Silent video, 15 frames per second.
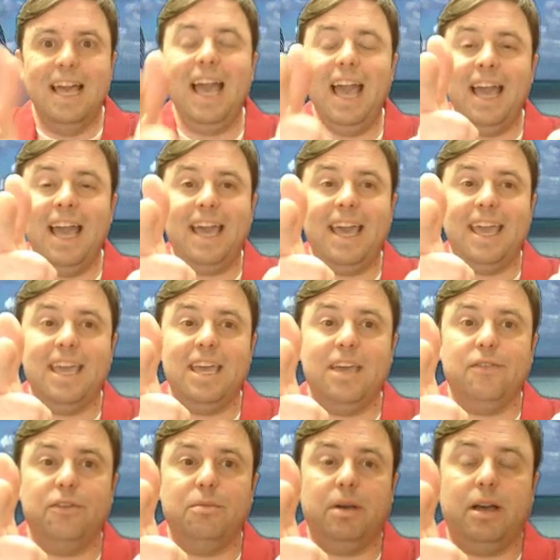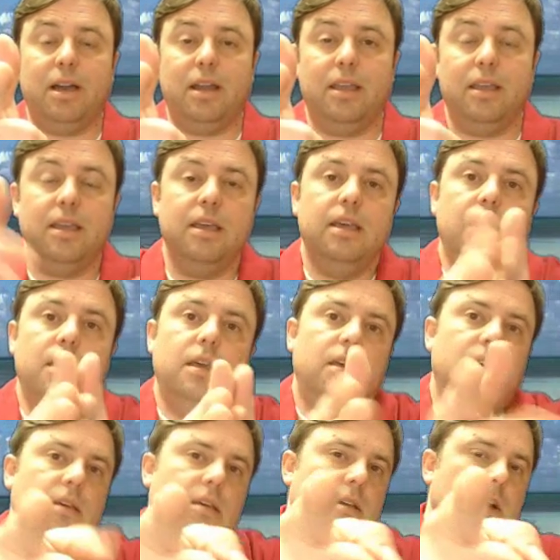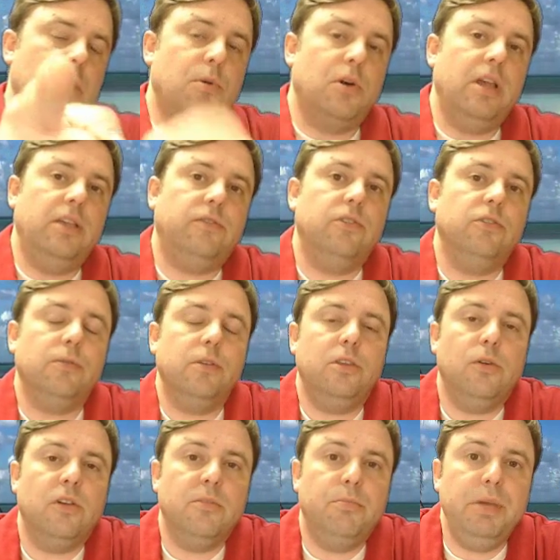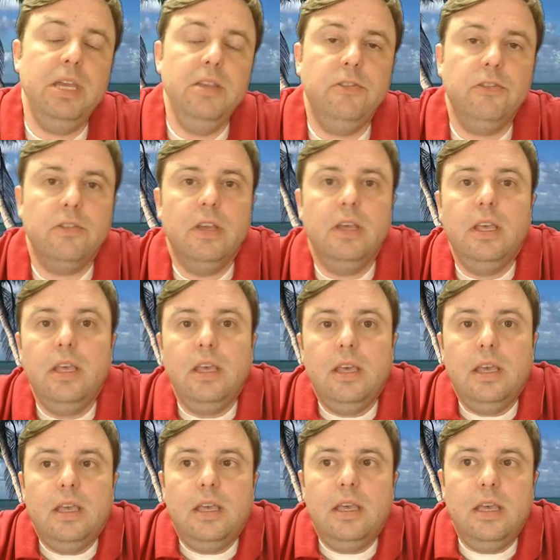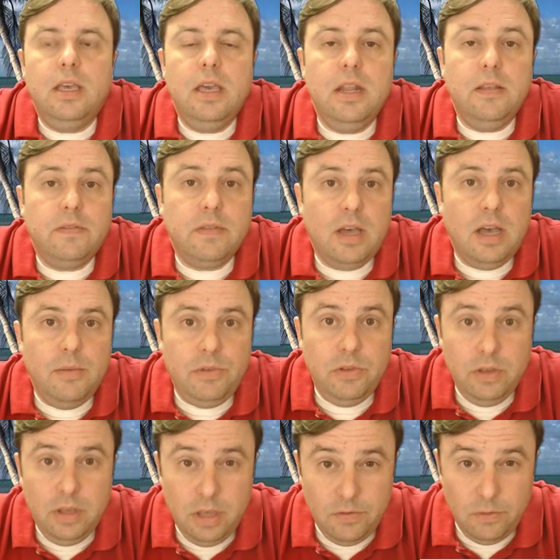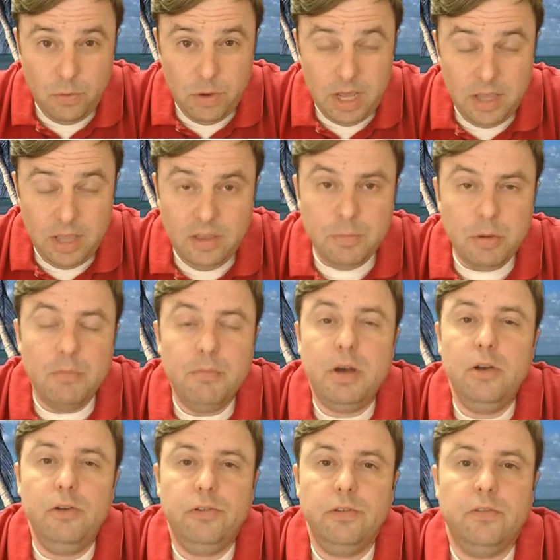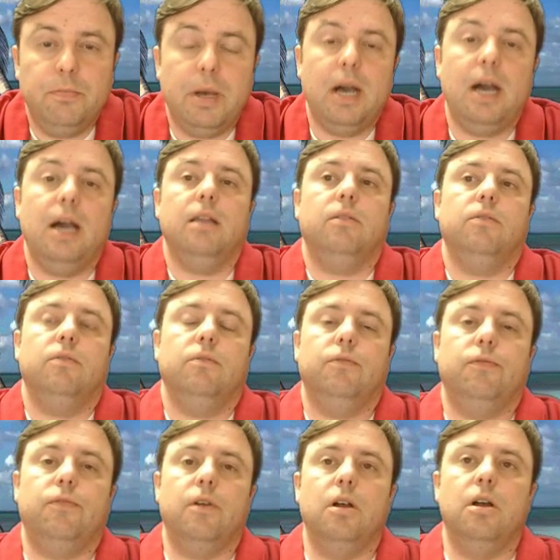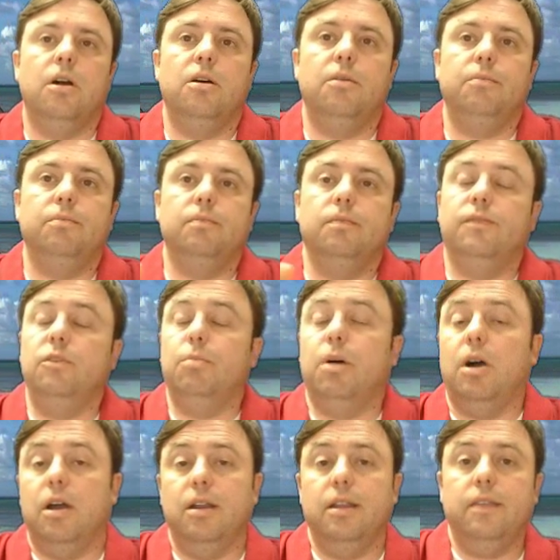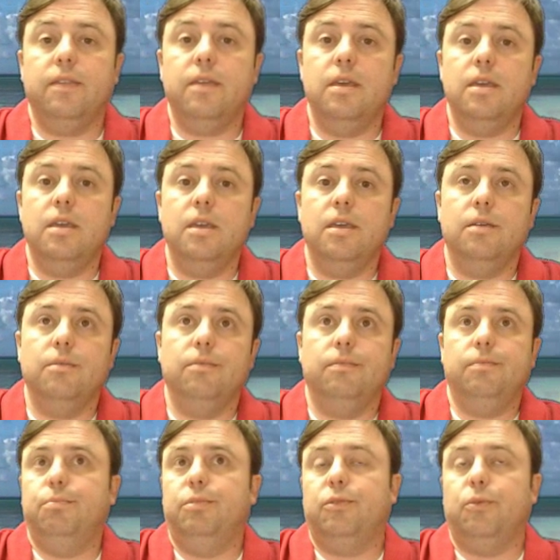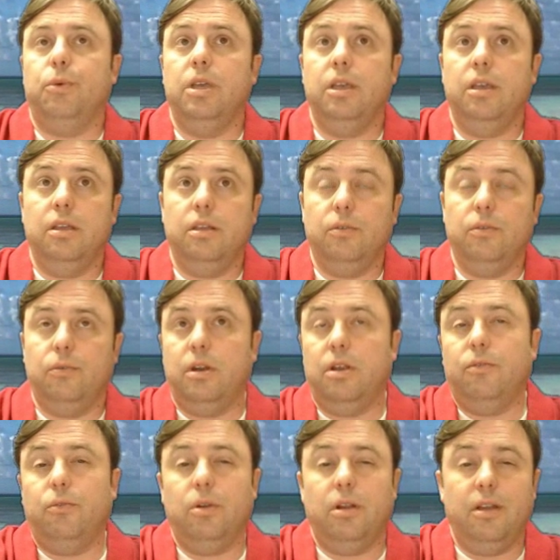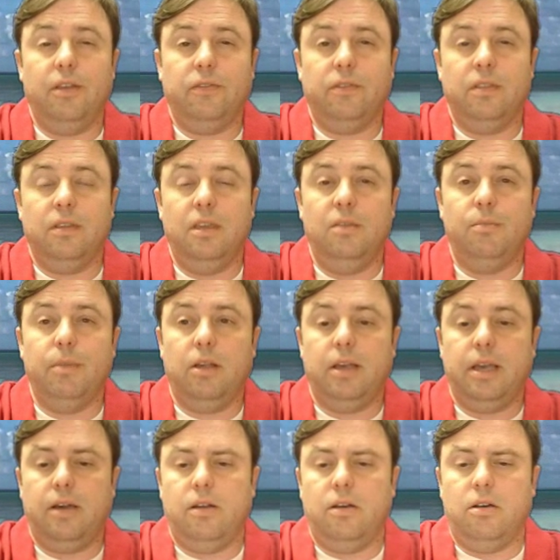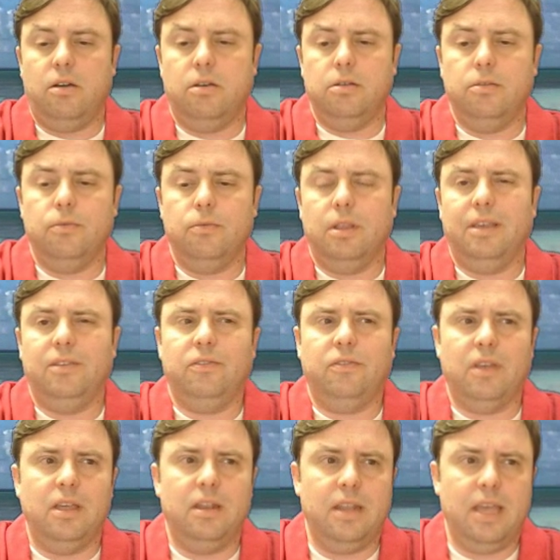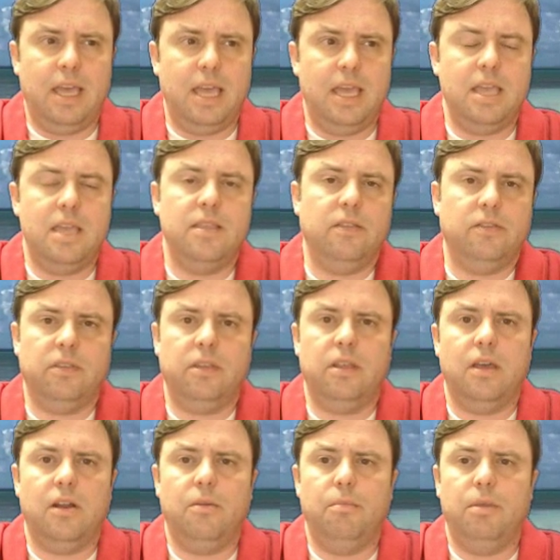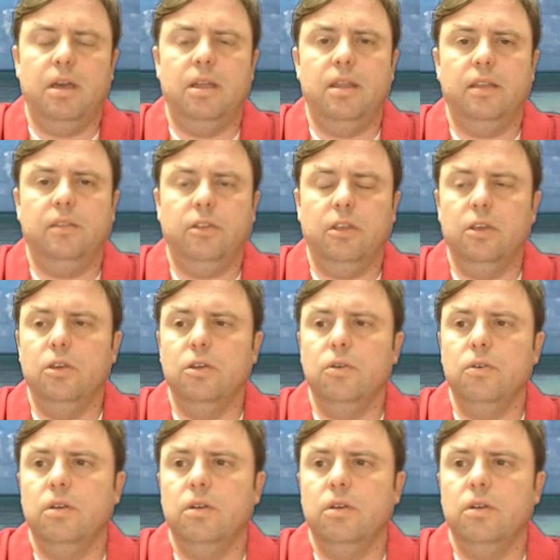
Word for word: Hey everybody! Cardboard Jesus with you on the beach. It is time to give away the promotion spot from if you bought anything between whatever, whatever I sent the email out on what like Sunday and then sent it out on Monday too.